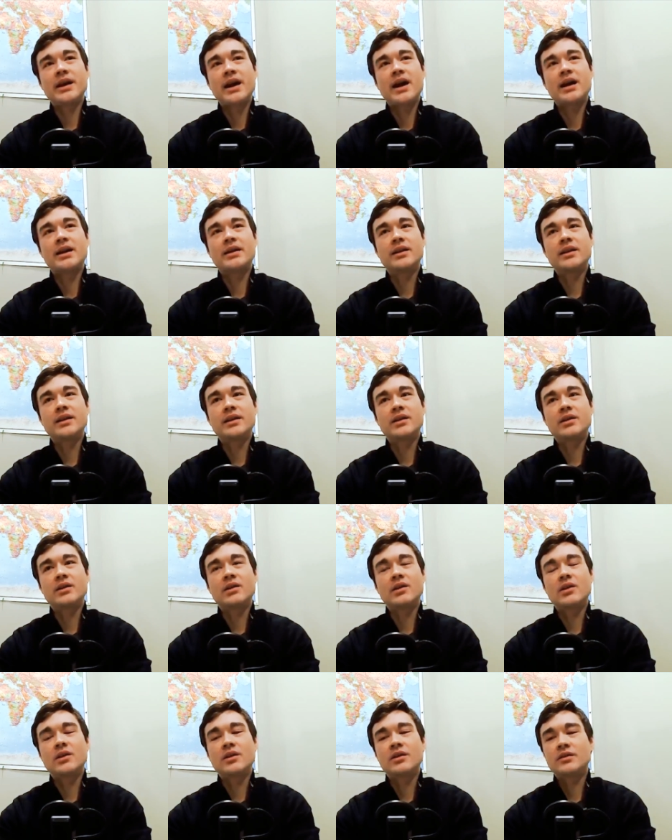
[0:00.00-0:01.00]
handling a
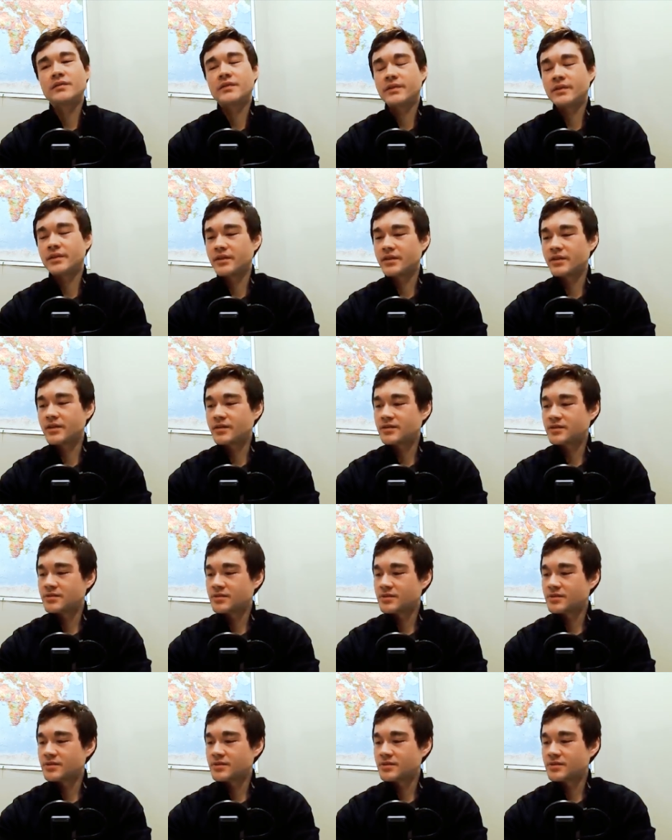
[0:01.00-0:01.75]
lot of the